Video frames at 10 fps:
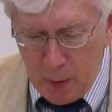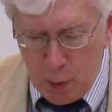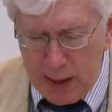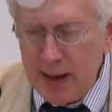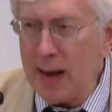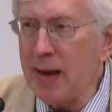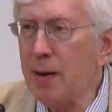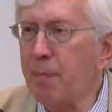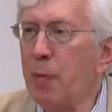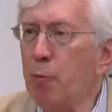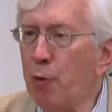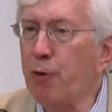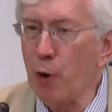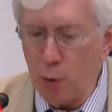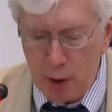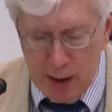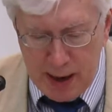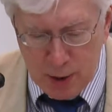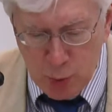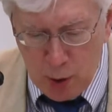we can move forward
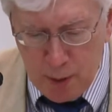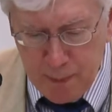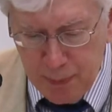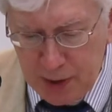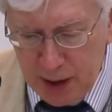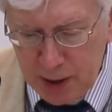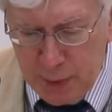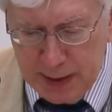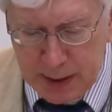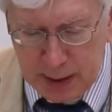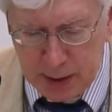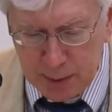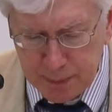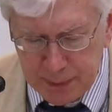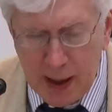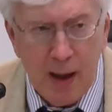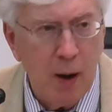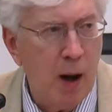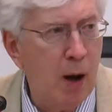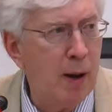as one species.
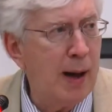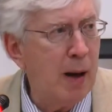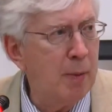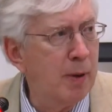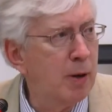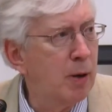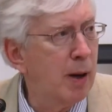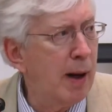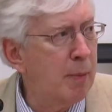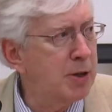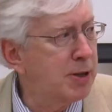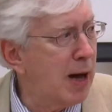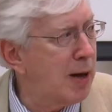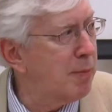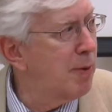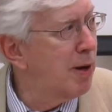How much time?